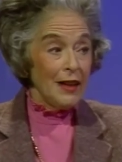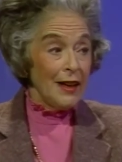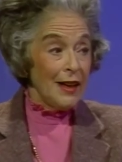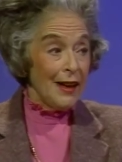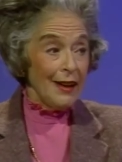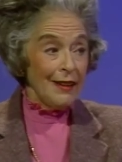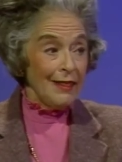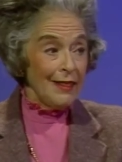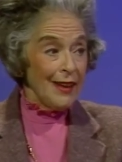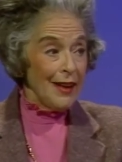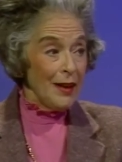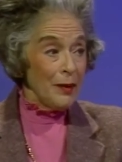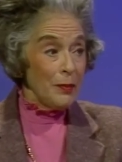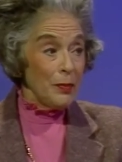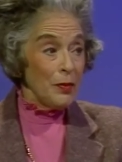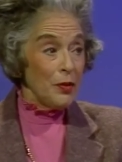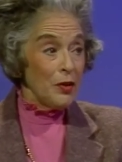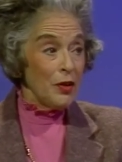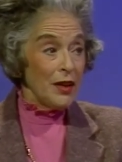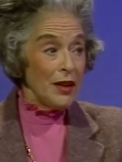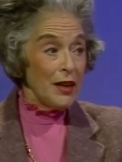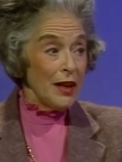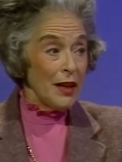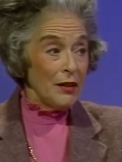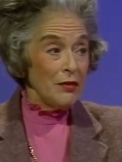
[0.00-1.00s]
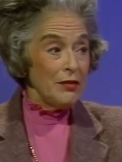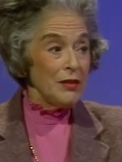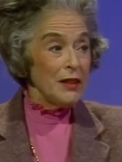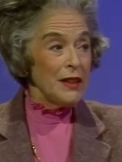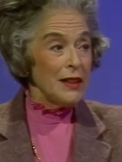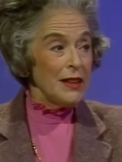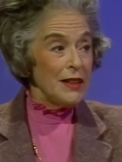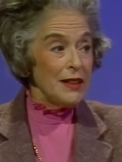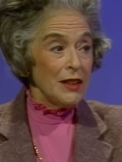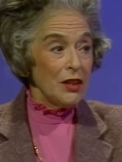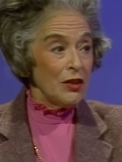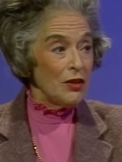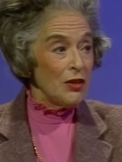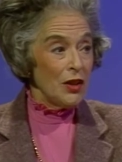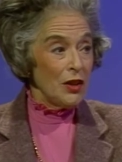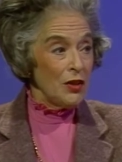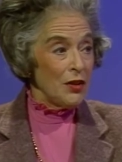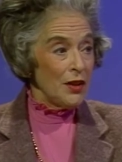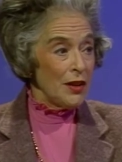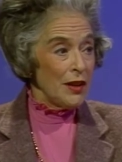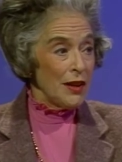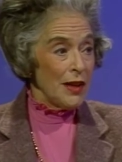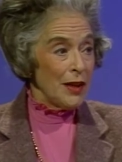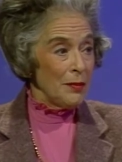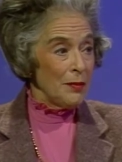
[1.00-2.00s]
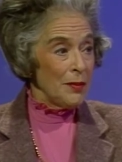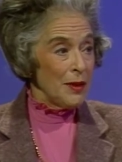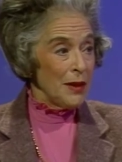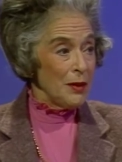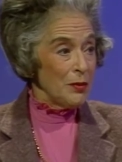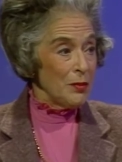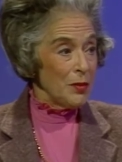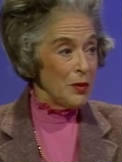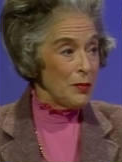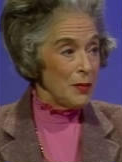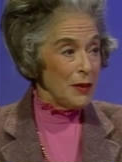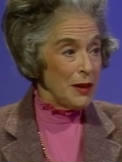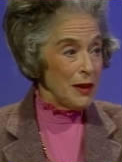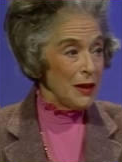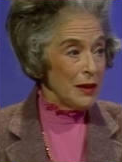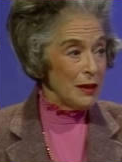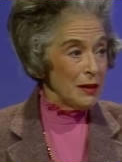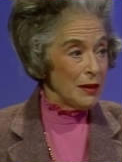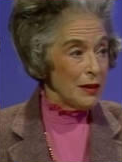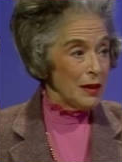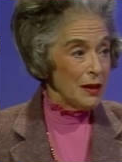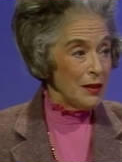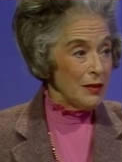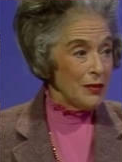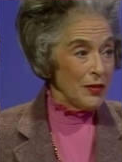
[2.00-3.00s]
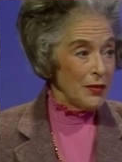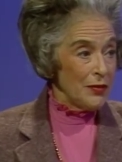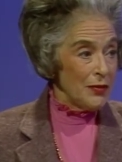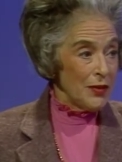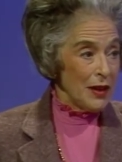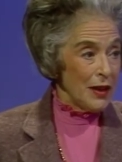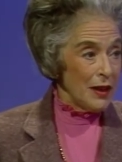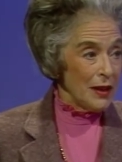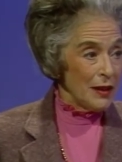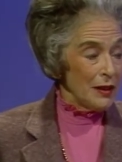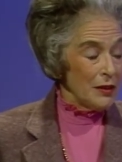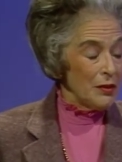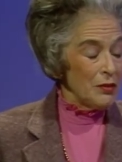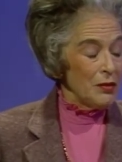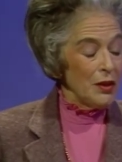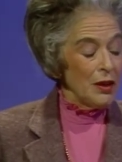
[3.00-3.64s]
At that point, I really don't know that that man would be guilty of a violent